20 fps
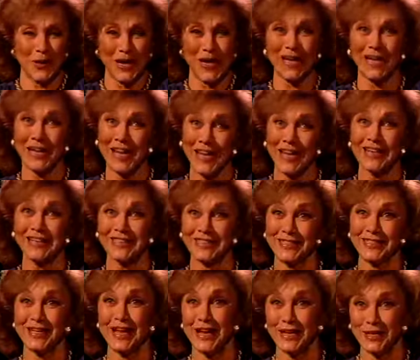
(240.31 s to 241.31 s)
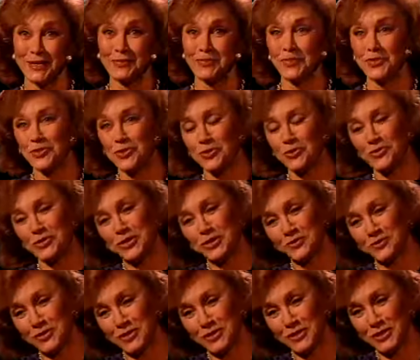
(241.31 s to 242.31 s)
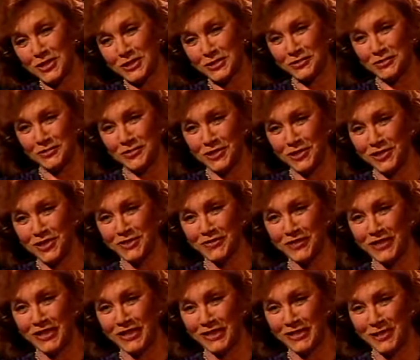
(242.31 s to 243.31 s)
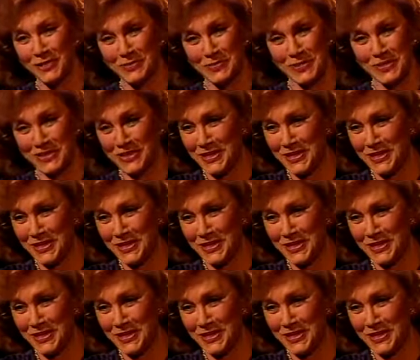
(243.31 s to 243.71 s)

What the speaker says: I liked Acapulco when it was a little fishing village, but not